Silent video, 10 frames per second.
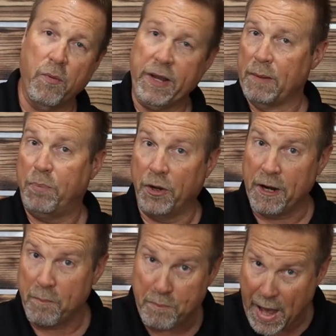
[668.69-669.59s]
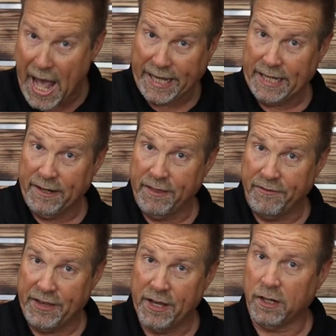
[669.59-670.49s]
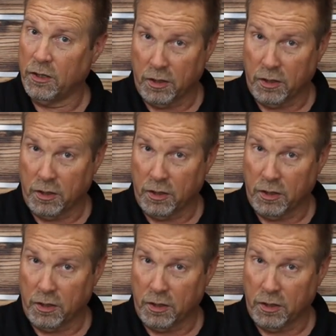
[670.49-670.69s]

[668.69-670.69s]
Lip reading: we can put it back into the vehicle